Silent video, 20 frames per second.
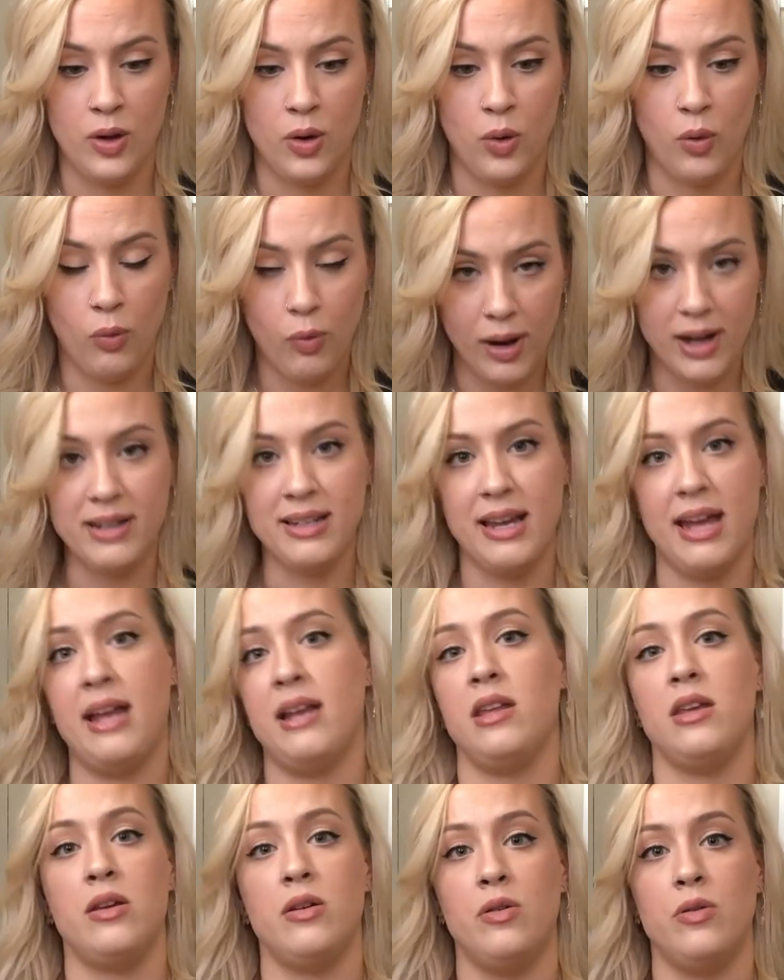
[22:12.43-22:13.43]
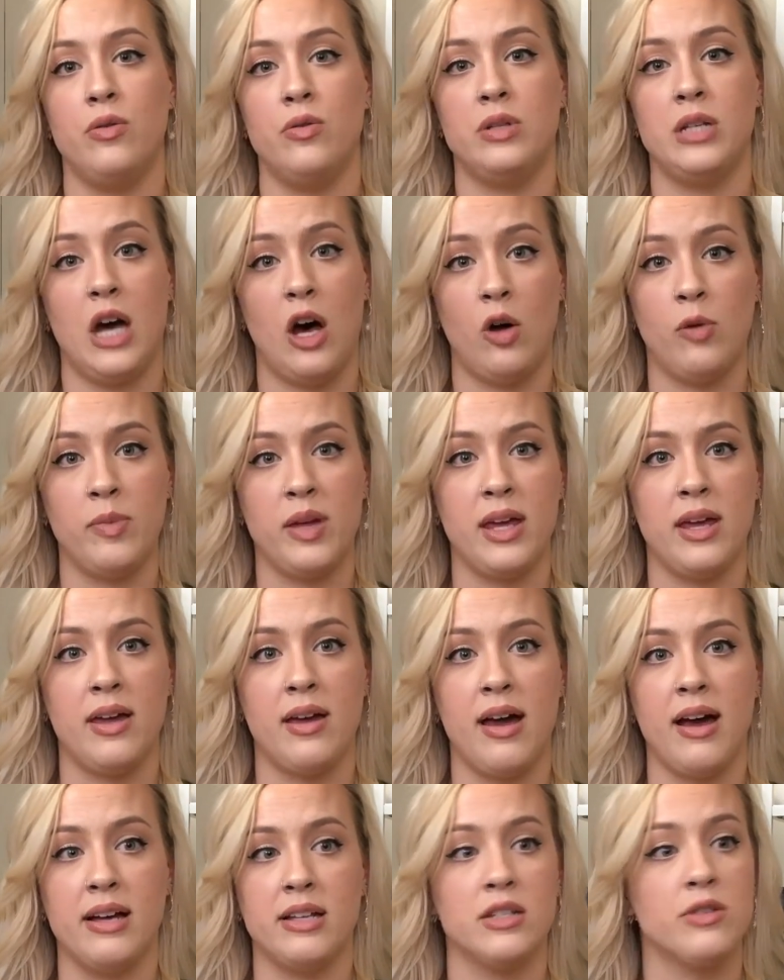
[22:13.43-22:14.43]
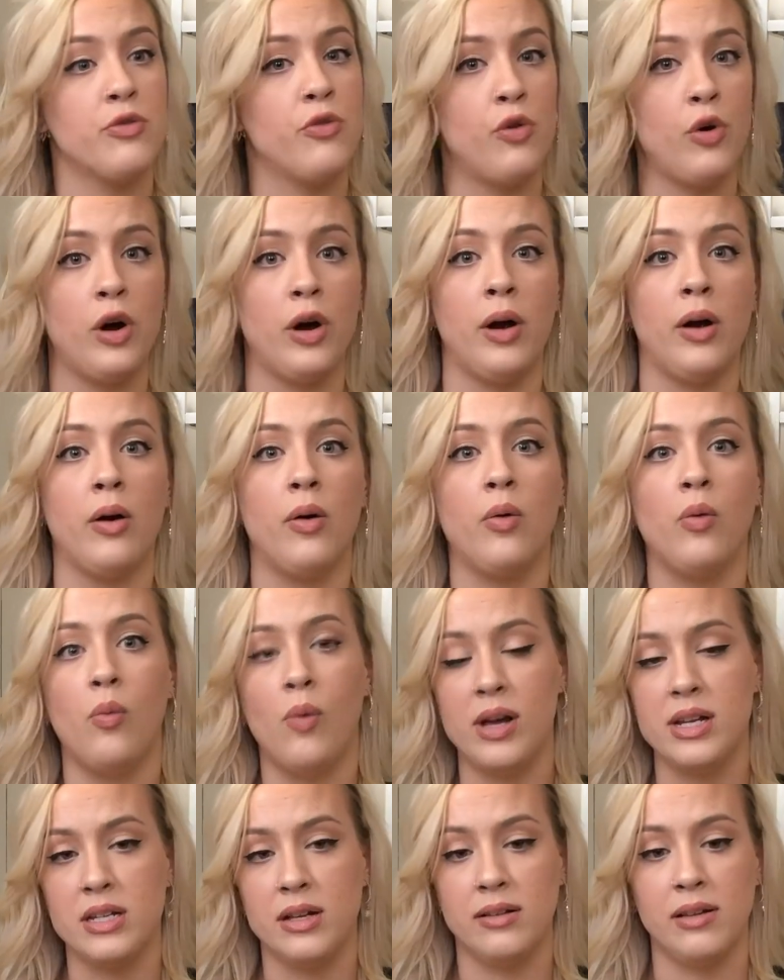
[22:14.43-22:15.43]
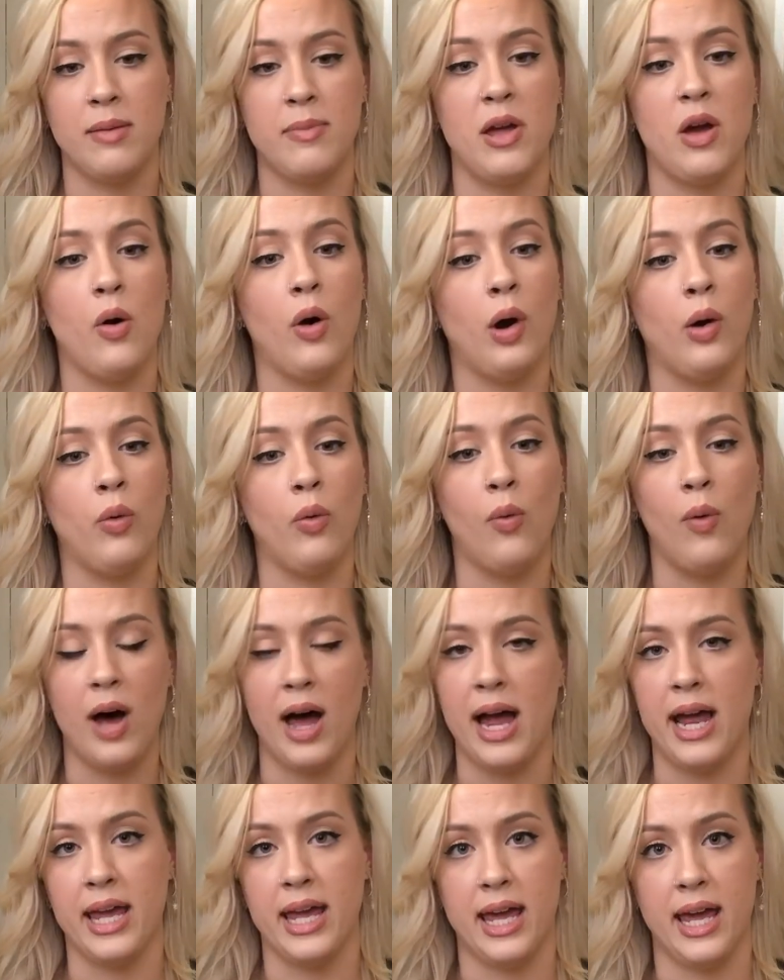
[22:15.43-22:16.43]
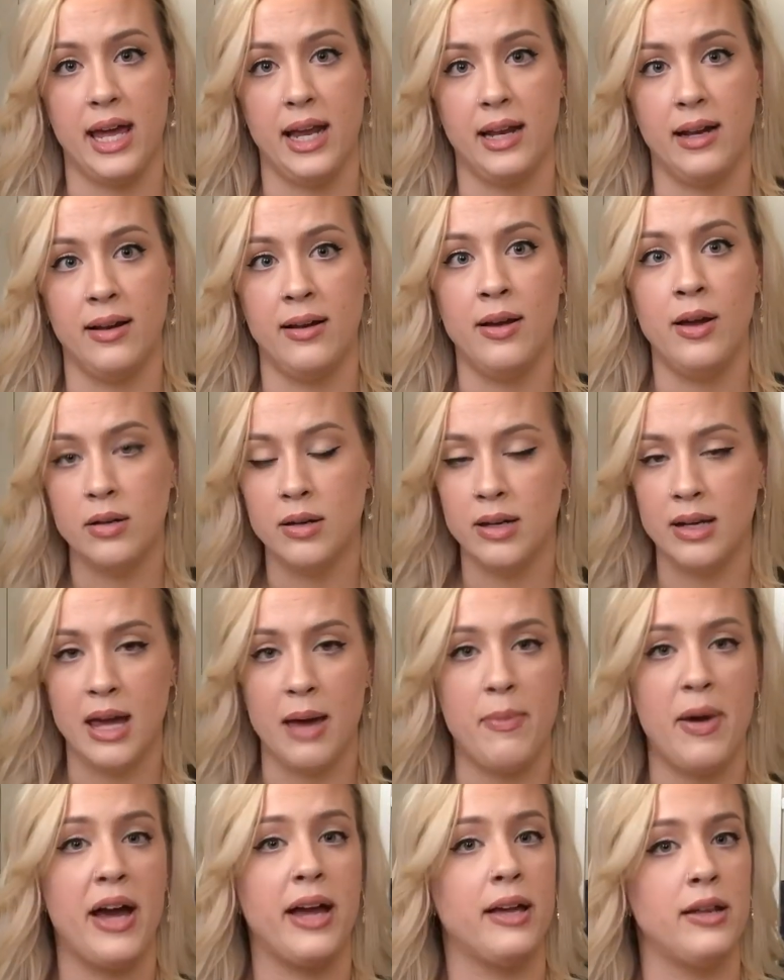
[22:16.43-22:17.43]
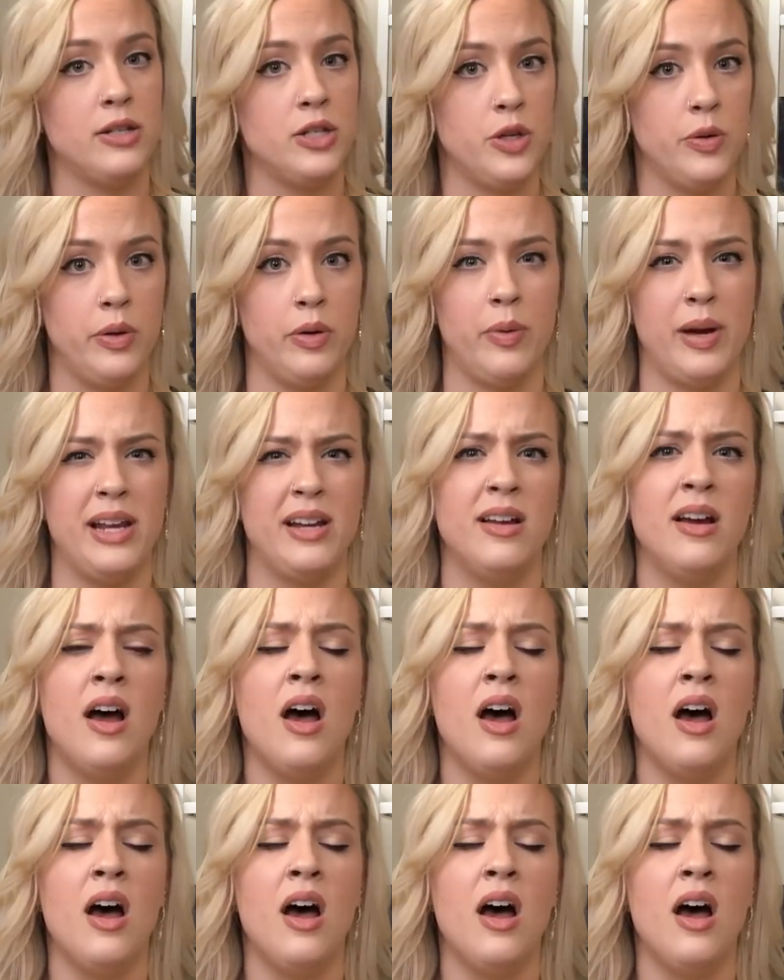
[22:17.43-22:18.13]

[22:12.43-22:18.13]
What can you tell me as for what to limit or what I can get back into and when?